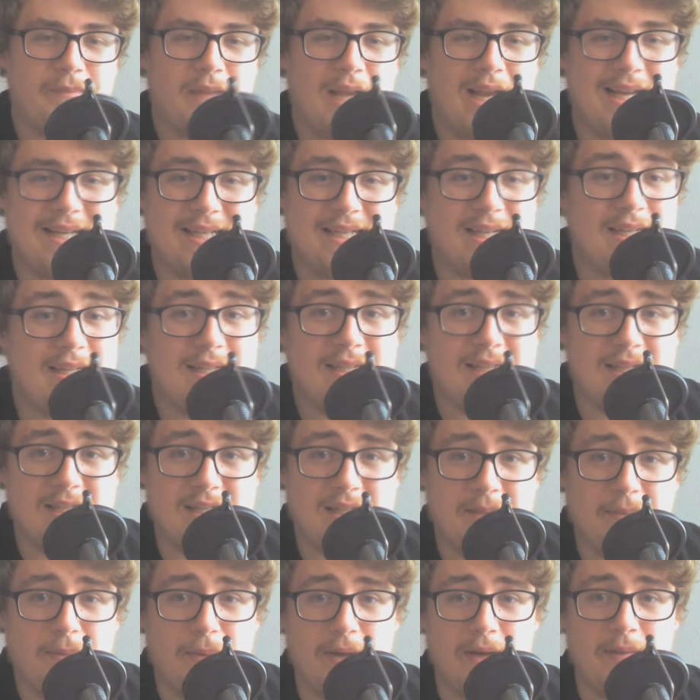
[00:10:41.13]
It didn't
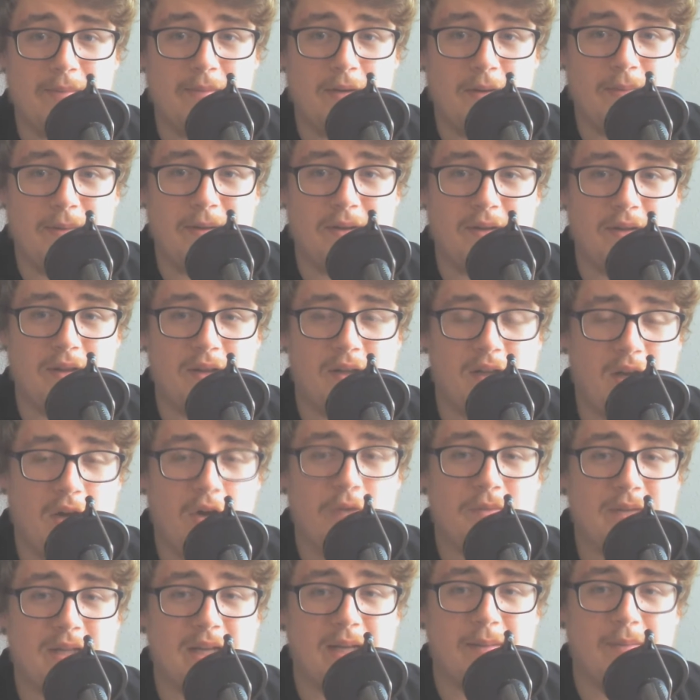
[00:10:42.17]
disappoint in my opinion. The
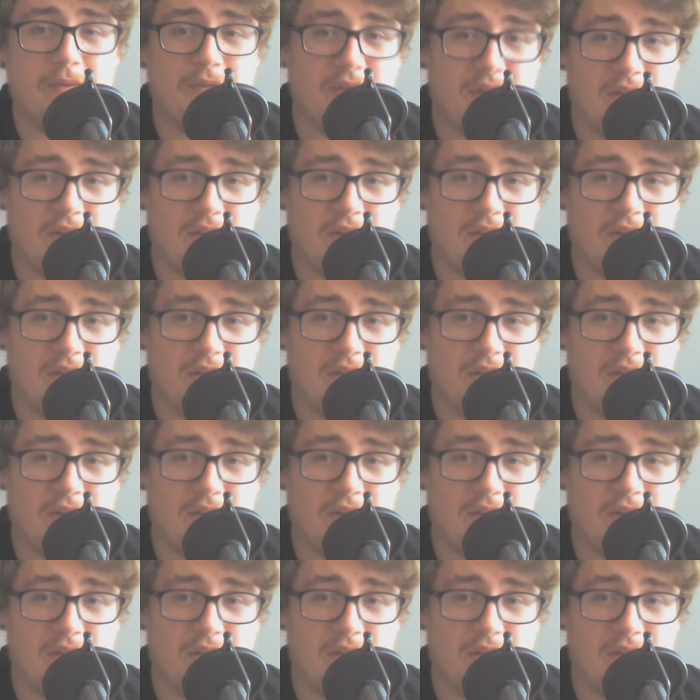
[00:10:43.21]
go-home segment